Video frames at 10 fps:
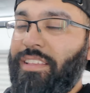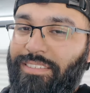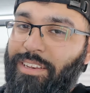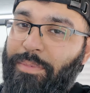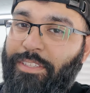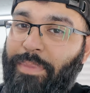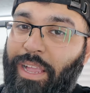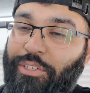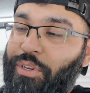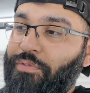It's going to be some
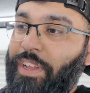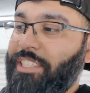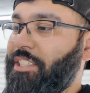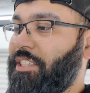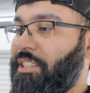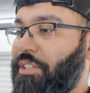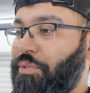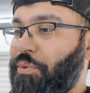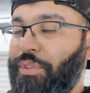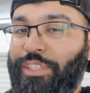actual adventures
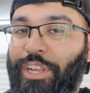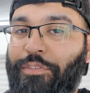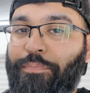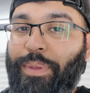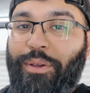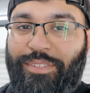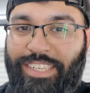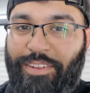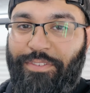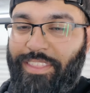and all these kind of builds
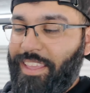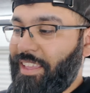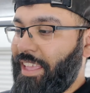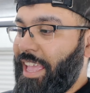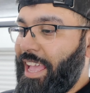and everything.